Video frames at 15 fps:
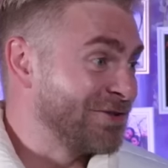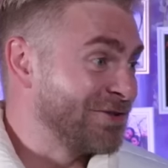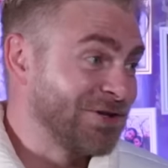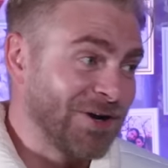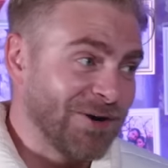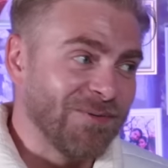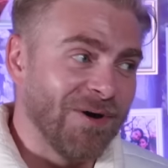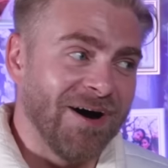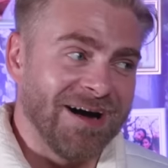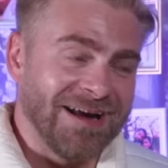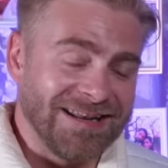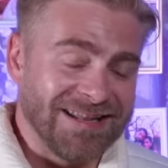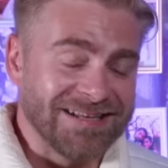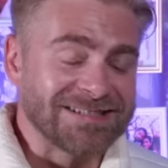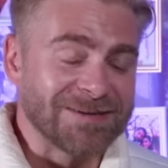you know what?
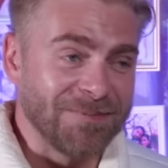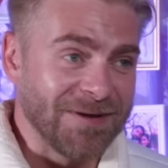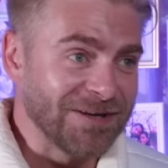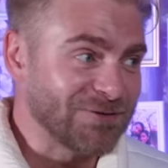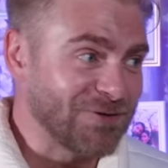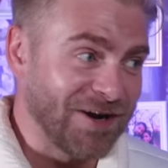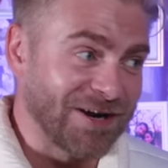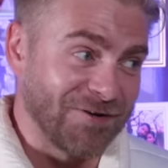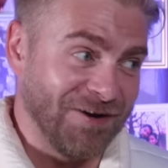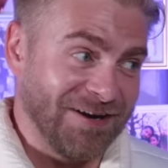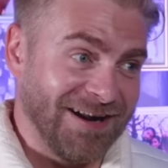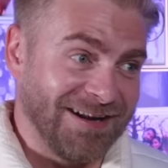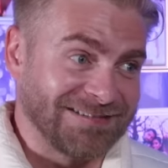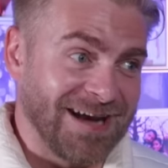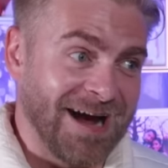It is a bit
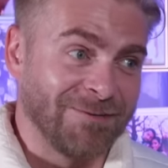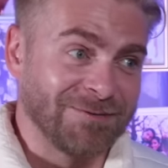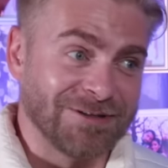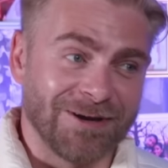triggering at times.